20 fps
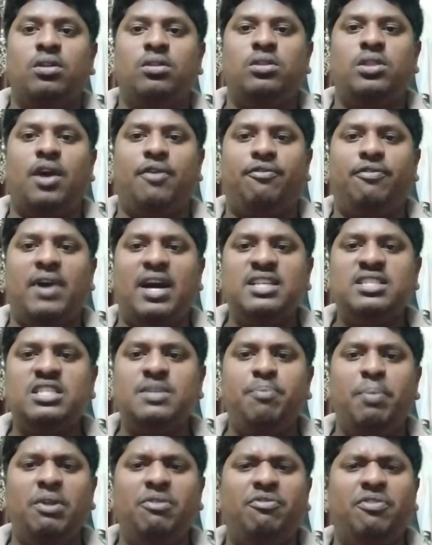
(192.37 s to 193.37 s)
The
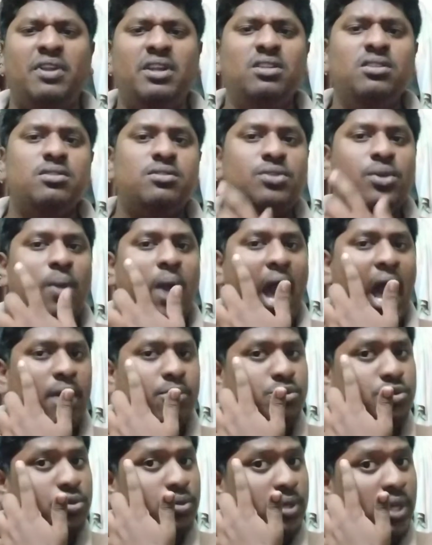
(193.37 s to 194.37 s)
first preference you
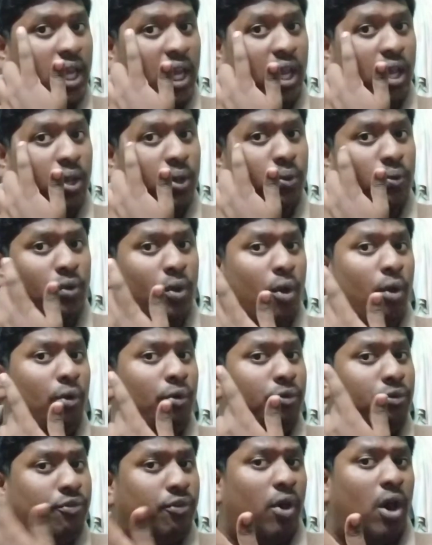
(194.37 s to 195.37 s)
have to give
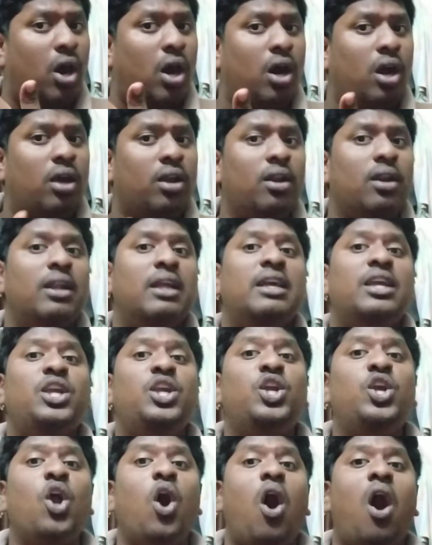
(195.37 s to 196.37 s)
for
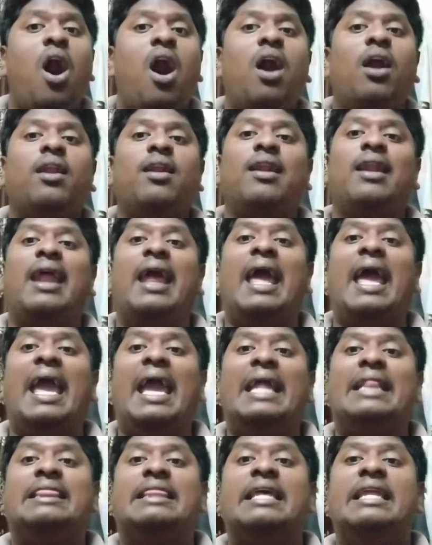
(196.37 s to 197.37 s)
your
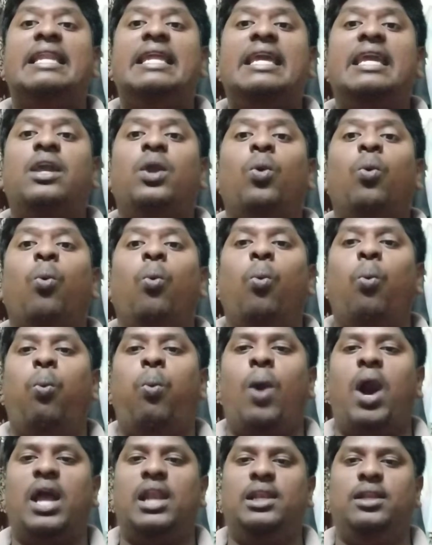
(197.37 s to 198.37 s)
ethnic
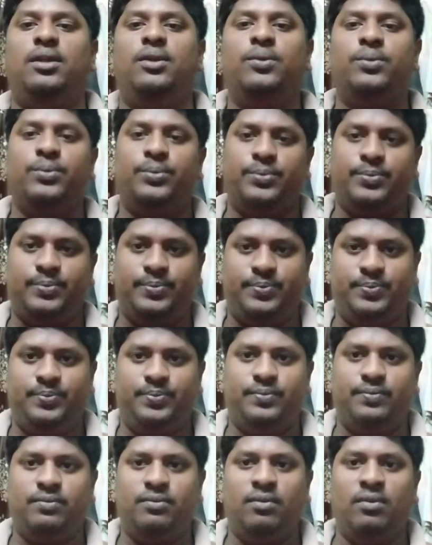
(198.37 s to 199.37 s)
value.
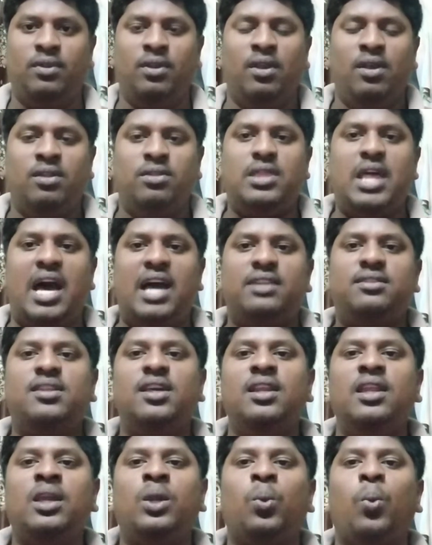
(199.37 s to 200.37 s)
The
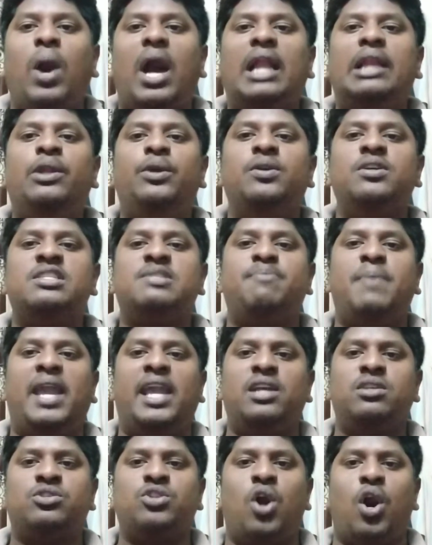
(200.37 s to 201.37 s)
ethnic value is
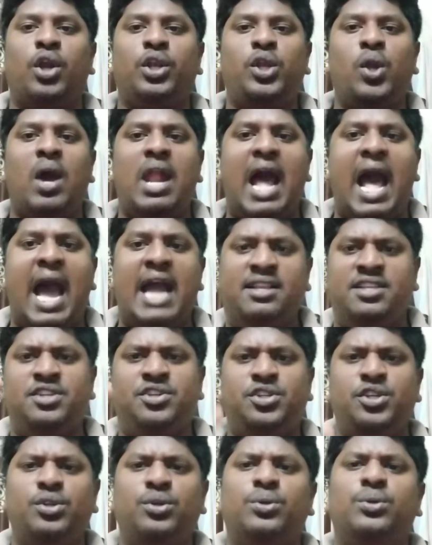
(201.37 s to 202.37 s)
based on your
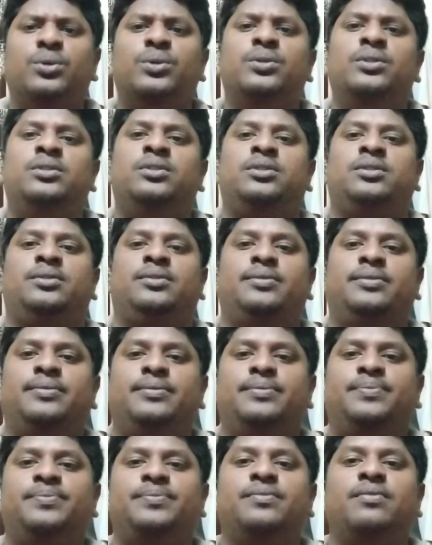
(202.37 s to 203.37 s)
attitude.
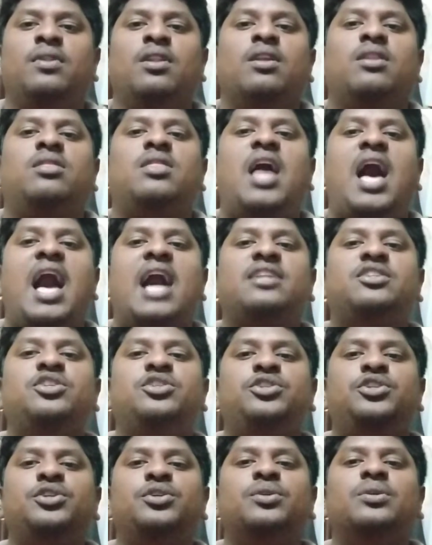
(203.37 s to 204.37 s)
The
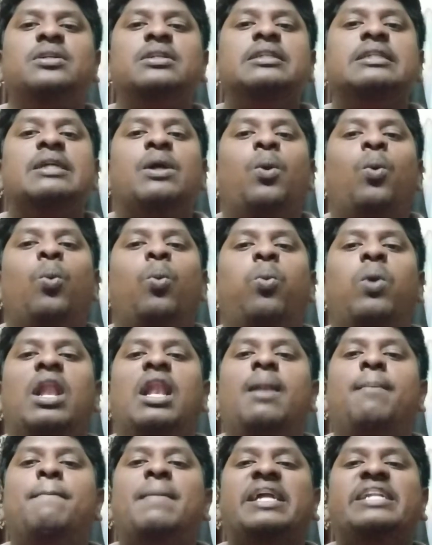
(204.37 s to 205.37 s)
attitude
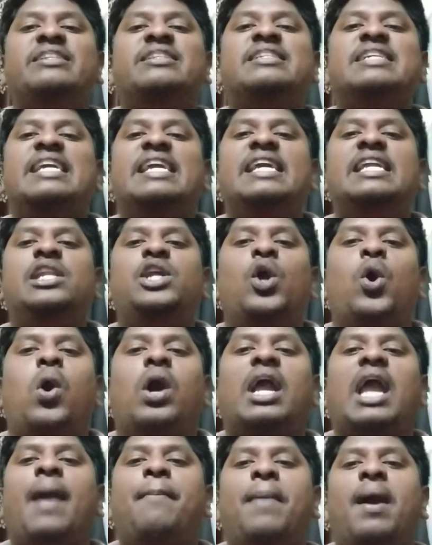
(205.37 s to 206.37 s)
will maintain your
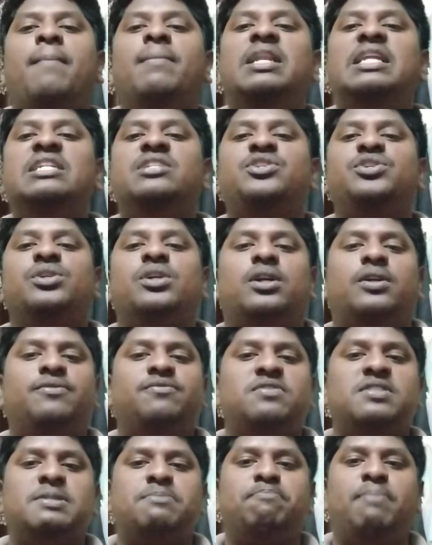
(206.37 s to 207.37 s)
capability
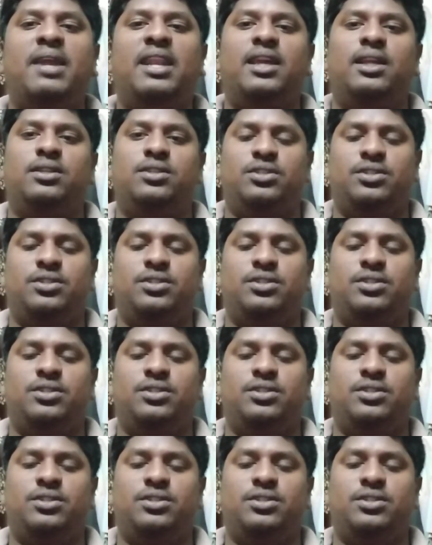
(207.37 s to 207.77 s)
of spirit.